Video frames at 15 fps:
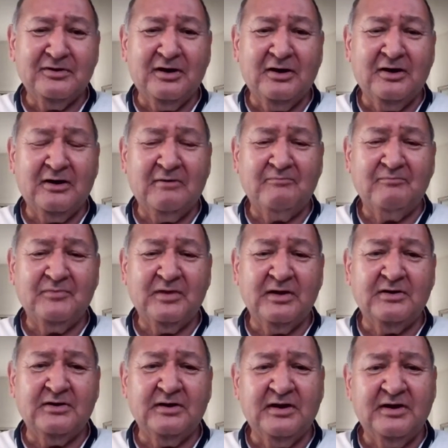And
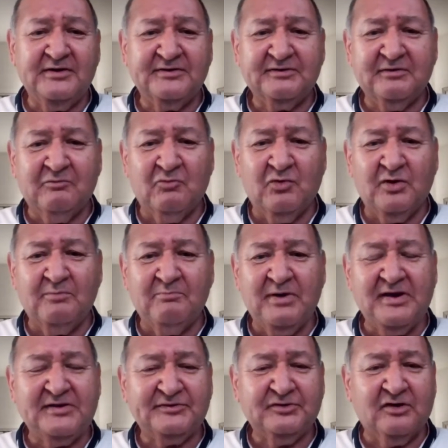it's one
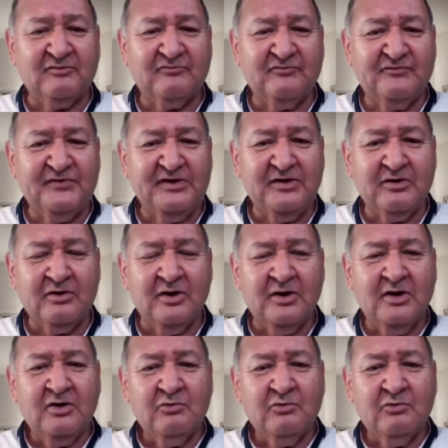based on fear.